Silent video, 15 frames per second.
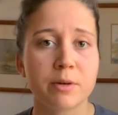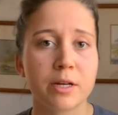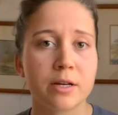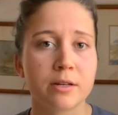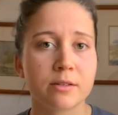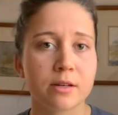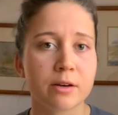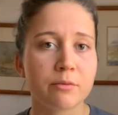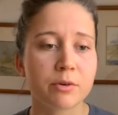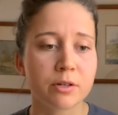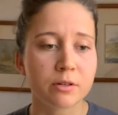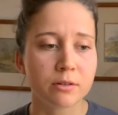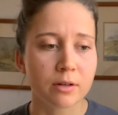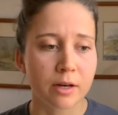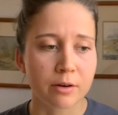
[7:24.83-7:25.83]
because I
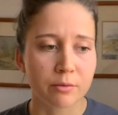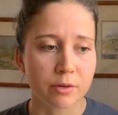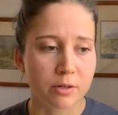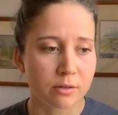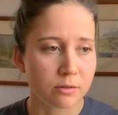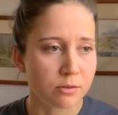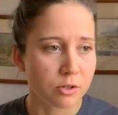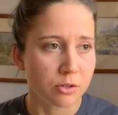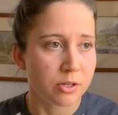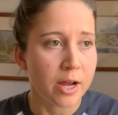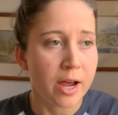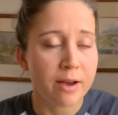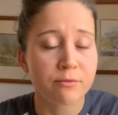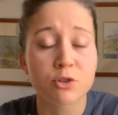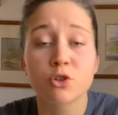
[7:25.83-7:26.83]
would just
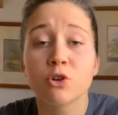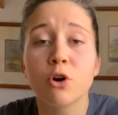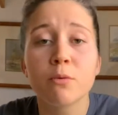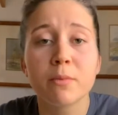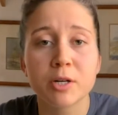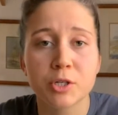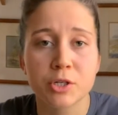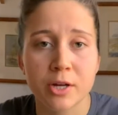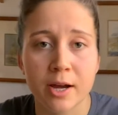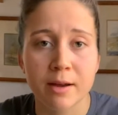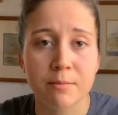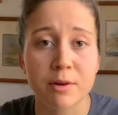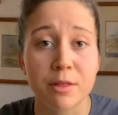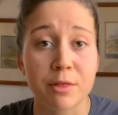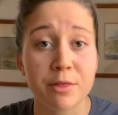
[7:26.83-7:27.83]
have so much
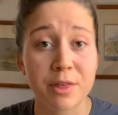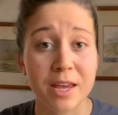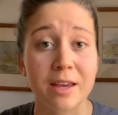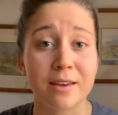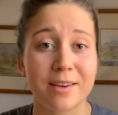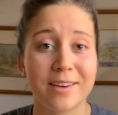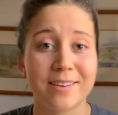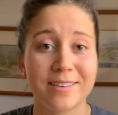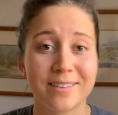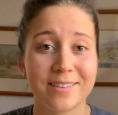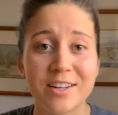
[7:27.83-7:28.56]
time to think